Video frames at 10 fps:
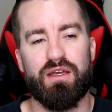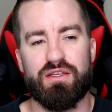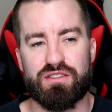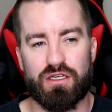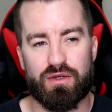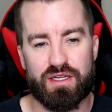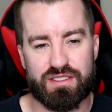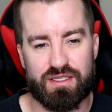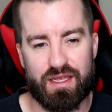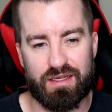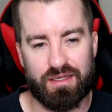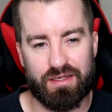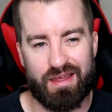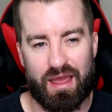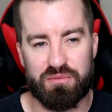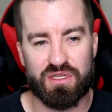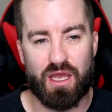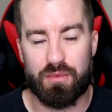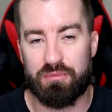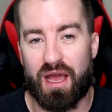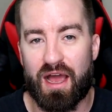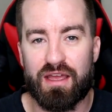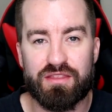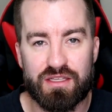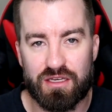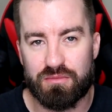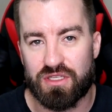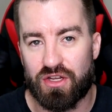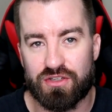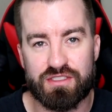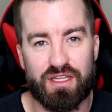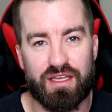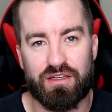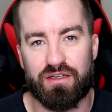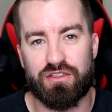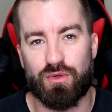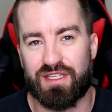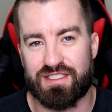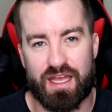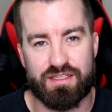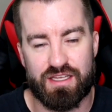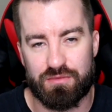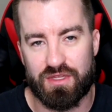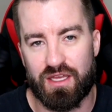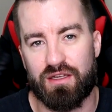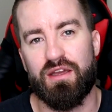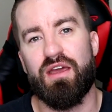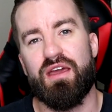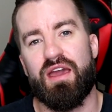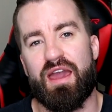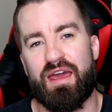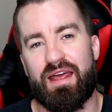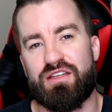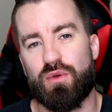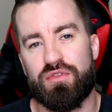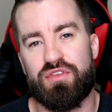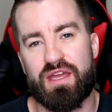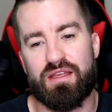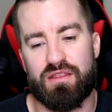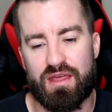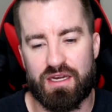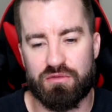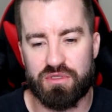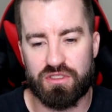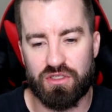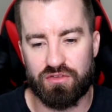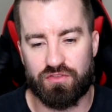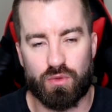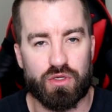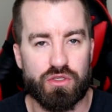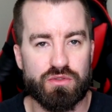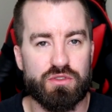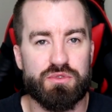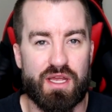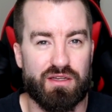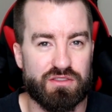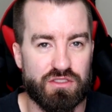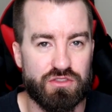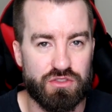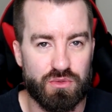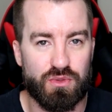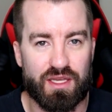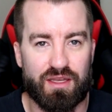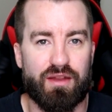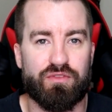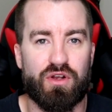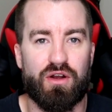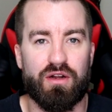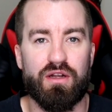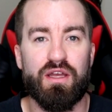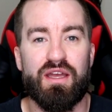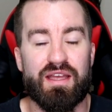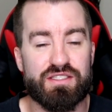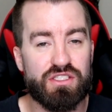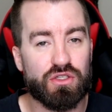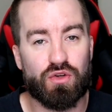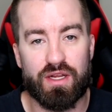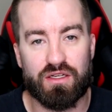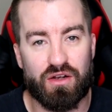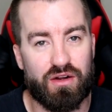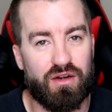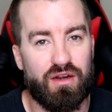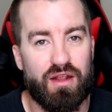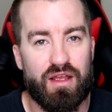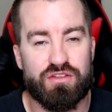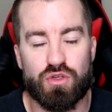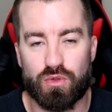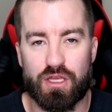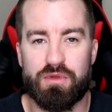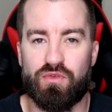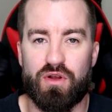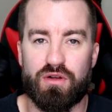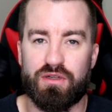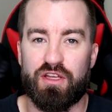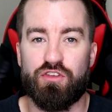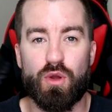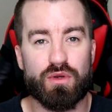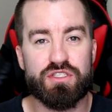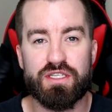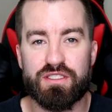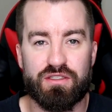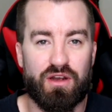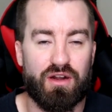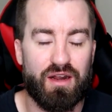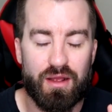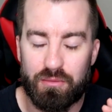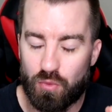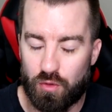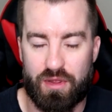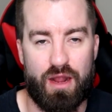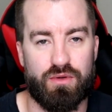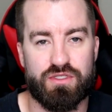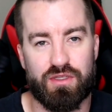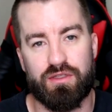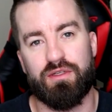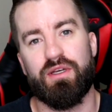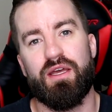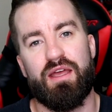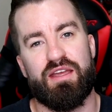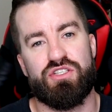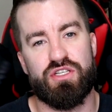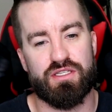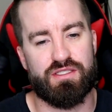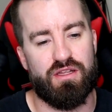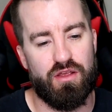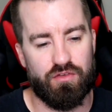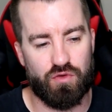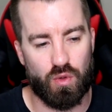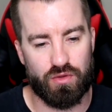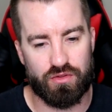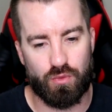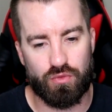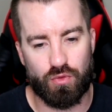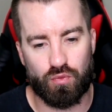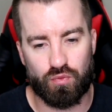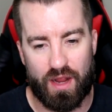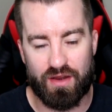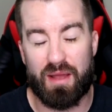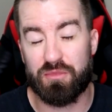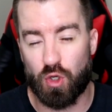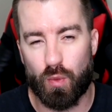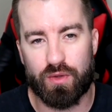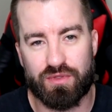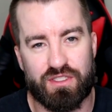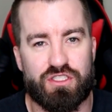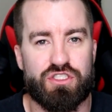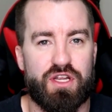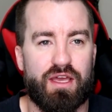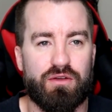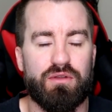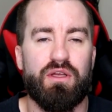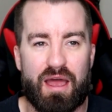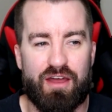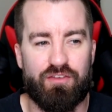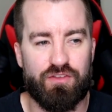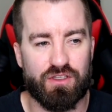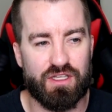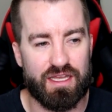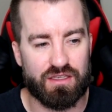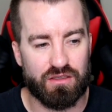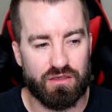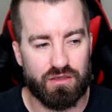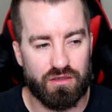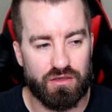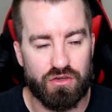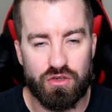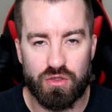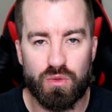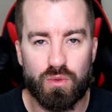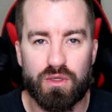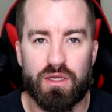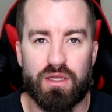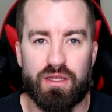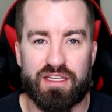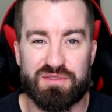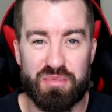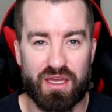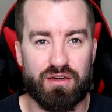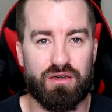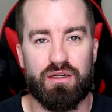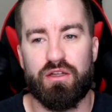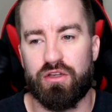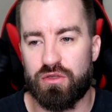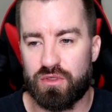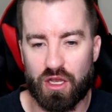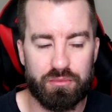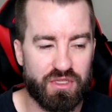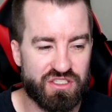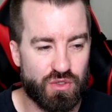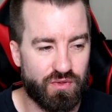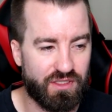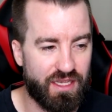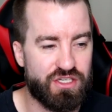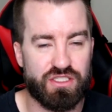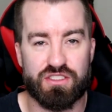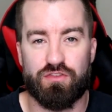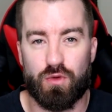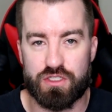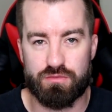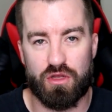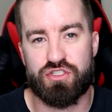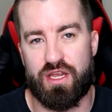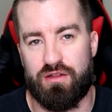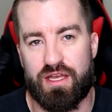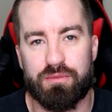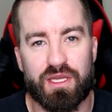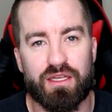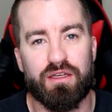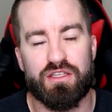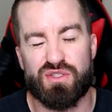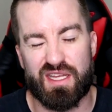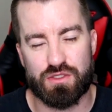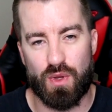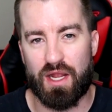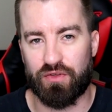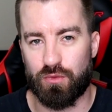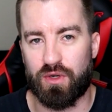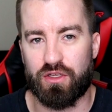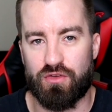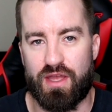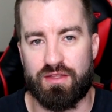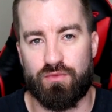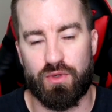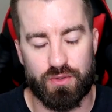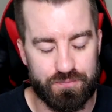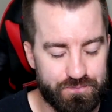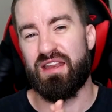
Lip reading: So it's like I'd be coming behind them years later doing the exact same thing. And I don't think that it'd be good for a YouTube channel to do that kind of car. It's still a great car, don't get me wrong. If you own a GTR, more power to you. It's just for the route I'm going with this channel, I feel like new is better, new companies, new relations for a small channel like me, so that's why I really want to go down that road.